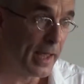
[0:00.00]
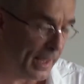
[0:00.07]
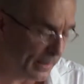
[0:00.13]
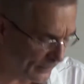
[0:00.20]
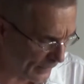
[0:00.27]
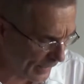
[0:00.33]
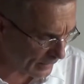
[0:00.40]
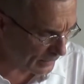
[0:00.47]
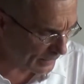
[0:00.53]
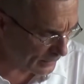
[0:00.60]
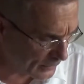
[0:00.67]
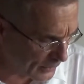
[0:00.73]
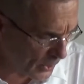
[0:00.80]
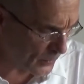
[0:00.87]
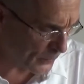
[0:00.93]
exactly
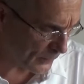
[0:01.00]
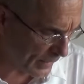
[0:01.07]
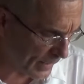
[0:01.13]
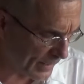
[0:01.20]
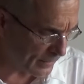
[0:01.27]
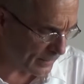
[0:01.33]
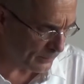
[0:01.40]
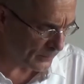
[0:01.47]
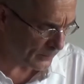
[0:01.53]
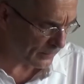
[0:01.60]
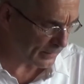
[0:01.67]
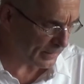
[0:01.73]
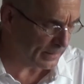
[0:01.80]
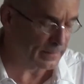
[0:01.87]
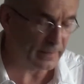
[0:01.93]
those
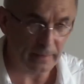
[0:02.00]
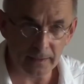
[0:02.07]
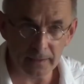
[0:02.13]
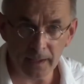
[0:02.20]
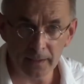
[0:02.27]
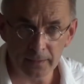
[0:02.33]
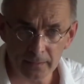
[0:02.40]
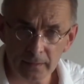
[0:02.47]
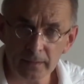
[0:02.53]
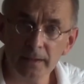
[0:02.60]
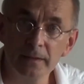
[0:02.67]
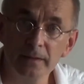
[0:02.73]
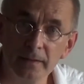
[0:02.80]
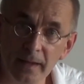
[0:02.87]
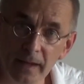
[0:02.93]
items
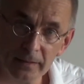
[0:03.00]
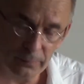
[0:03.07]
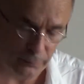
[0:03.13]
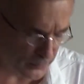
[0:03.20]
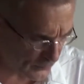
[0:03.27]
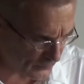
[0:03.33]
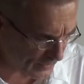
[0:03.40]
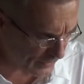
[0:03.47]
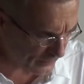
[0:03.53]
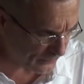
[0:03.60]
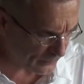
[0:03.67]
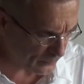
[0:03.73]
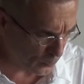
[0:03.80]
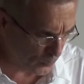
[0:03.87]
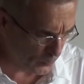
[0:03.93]
in that
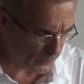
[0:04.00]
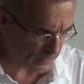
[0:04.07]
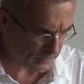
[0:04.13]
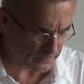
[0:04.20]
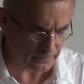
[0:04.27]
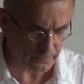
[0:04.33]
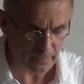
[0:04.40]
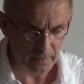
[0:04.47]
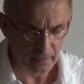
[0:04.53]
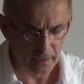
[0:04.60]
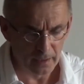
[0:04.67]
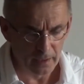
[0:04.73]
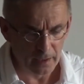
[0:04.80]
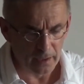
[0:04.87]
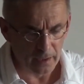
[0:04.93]
precise order.
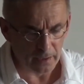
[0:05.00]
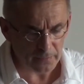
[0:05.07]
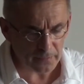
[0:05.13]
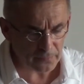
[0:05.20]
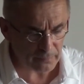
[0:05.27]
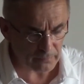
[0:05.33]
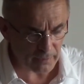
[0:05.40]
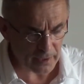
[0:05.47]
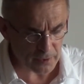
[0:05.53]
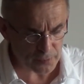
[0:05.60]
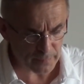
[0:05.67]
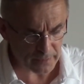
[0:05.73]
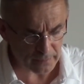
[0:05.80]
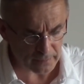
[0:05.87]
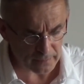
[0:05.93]
This
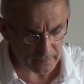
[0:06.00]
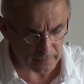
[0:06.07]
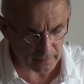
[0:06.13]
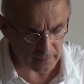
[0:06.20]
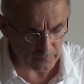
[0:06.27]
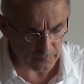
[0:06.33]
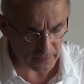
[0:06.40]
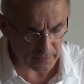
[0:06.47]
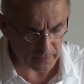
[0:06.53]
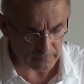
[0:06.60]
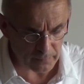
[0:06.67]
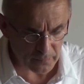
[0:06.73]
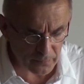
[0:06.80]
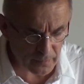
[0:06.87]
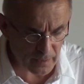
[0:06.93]
arrangement cannot
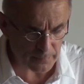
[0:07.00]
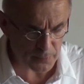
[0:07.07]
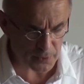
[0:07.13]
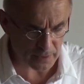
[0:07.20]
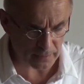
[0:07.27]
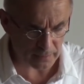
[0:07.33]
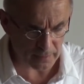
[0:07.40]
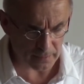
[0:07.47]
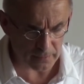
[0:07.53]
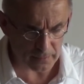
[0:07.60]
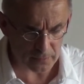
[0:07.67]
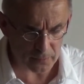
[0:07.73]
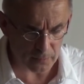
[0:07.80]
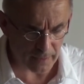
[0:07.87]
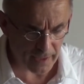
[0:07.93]
be subjected
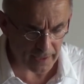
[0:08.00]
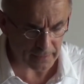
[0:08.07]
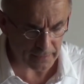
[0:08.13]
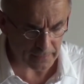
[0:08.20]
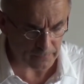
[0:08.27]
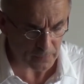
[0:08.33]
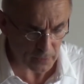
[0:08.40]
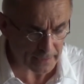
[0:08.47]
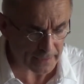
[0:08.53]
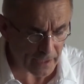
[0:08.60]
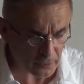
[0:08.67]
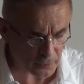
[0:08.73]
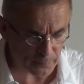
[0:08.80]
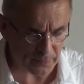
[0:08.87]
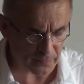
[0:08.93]
to
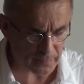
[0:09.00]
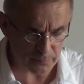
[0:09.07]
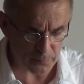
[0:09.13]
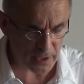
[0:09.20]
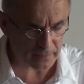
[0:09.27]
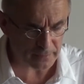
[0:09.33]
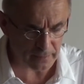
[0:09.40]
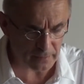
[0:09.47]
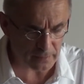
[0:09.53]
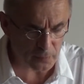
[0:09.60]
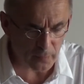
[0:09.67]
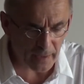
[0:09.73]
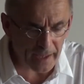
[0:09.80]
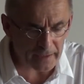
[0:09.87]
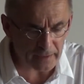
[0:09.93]

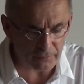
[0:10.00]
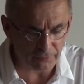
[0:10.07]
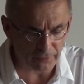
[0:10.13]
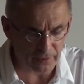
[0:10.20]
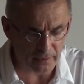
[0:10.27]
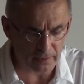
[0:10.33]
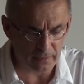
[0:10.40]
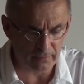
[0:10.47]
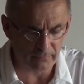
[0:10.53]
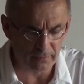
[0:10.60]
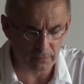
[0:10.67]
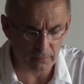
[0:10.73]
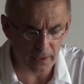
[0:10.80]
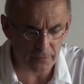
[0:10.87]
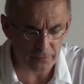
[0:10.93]
any critical
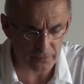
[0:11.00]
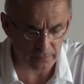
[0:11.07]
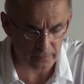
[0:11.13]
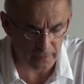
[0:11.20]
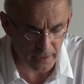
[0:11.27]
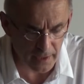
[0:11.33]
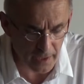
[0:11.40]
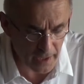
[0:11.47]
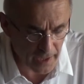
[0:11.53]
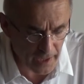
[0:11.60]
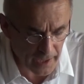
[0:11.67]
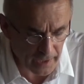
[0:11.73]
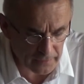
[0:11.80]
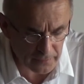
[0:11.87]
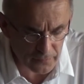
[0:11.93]
evaluation,
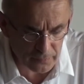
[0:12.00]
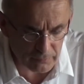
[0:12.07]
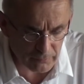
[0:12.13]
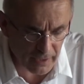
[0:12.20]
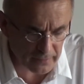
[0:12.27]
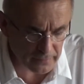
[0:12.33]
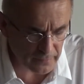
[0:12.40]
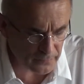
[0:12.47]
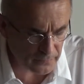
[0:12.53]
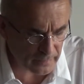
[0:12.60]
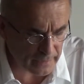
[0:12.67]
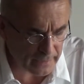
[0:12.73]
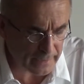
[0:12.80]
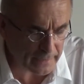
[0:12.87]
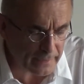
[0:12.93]
and its correctness
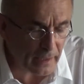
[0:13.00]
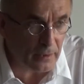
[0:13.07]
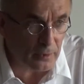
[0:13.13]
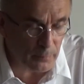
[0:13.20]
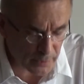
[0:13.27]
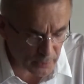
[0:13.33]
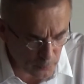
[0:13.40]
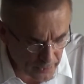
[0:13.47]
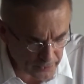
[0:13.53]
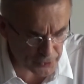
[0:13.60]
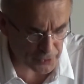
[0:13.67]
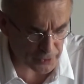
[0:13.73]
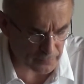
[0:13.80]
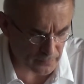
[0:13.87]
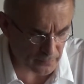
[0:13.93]
cannot be
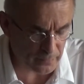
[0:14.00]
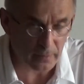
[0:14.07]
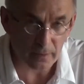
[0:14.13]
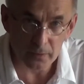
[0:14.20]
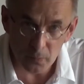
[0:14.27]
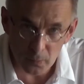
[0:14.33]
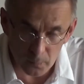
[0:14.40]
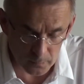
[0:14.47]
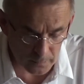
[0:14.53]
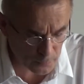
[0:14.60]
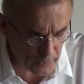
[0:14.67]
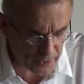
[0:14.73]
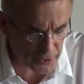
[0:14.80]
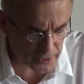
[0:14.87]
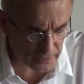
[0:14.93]
questioned at
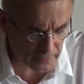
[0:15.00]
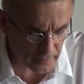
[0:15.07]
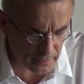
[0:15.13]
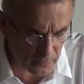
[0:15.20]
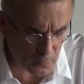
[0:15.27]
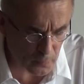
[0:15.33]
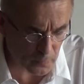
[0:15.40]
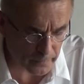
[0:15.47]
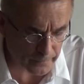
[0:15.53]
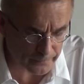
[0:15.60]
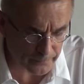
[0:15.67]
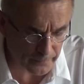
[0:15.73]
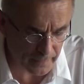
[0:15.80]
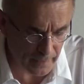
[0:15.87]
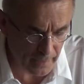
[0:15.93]

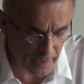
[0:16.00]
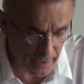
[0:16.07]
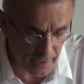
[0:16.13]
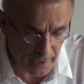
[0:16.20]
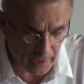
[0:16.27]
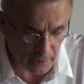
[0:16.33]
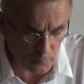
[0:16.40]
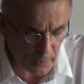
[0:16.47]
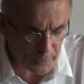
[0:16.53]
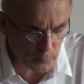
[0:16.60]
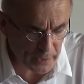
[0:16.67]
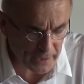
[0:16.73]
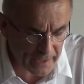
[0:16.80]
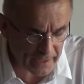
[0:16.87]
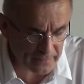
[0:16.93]
all. And what
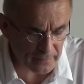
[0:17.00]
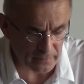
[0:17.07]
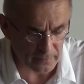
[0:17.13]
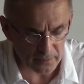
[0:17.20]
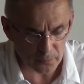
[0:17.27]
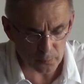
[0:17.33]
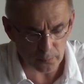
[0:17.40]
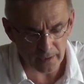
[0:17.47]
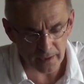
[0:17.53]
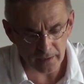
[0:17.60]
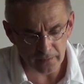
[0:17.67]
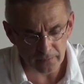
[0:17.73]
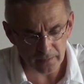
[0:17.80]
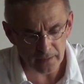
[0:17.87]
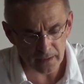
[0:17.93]
we get in this way
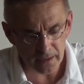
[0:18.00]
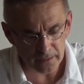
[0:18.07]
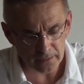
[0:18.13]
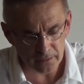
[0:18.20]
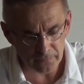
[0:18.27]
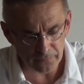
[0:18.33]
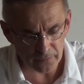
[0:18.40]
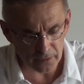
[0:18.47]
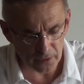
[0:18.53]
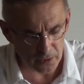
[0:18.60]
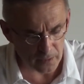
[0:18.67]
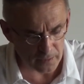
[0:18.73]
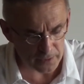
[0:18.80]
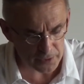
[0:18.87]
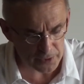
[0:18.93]
is a kind of
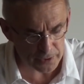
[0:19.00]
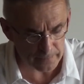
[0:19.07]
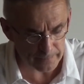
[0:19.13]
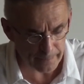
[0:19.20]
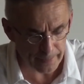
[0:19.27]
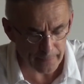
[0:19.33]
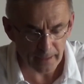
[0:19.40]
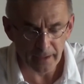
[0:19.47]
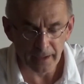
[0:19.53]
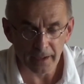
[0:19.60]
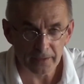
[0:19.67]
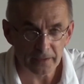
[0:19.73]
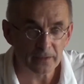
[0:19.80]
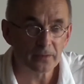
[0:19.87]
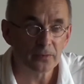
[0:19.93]
knowledge
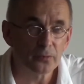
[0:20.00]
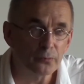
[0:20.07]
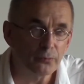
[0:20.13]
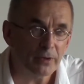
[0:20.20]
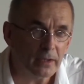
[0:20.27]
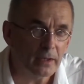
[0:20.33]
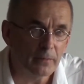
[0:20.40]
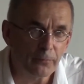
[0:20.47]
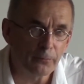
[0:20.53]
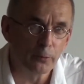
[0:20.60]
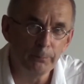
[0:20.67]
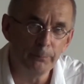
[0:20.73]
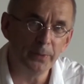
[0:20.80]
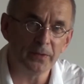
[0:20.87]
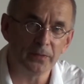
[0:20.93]
that strictly
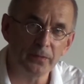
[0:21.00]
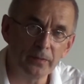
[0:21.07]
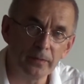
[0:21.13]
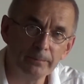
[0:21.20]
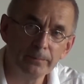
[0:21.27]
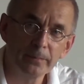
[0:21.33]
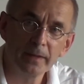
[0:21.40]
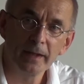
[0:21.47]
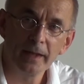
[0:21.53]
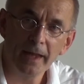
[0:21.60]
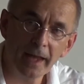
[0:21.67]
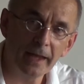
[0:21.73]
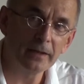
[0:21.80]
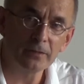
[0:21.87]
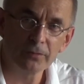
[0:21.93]
forbids
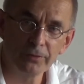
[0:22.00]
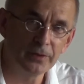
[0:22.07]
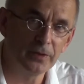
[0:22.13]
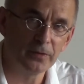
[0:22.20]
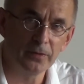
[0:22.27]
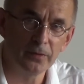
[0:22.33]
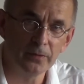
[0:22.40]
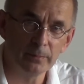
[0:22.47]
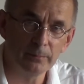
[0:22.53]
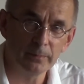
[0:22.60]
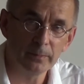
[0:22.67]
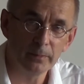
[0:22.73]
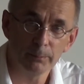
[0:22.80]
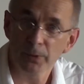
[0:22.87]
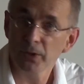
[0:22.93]
any criticism,
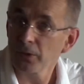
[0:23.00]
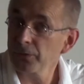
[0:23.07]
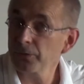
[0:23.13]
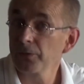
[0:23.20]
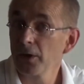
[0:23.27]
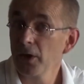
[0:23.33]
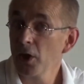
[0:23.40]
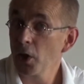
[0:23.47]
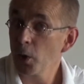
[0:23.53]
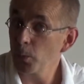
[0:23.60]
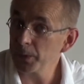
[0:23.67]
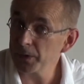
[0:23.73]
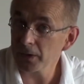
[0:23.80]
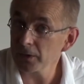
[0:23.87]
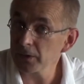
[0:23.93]
because
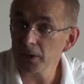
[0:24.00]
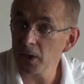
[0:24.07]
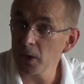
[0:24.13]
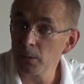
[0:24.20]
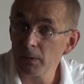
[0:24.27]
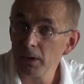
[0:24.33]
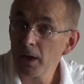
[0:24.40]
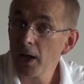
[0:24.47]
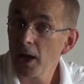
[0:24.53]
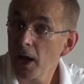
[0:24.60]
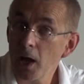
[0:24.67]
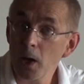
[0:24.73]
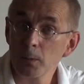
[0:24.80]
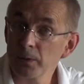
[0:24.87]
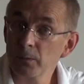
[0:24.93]
we don't know
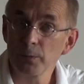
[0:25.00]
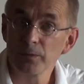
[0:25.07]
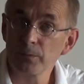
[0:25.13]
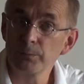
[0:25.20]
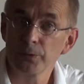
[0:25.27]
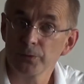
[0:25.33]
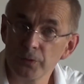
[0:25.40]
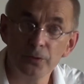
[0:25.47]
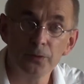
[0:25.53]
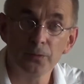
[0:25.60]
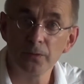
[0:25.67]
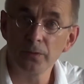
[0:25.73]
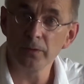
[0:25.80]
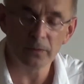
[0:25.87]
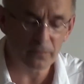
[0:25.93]
how it was
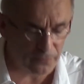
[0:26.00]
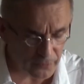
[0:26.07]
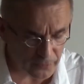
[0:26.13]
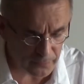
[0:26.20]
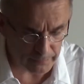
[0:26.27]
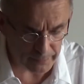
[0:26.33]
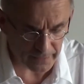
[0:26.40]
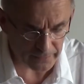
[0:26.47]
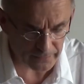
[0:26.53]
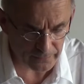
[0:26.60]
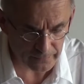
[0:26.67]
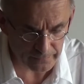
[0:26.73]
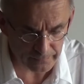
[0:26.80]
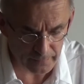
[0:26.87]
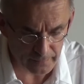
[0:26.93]
produced in the first place.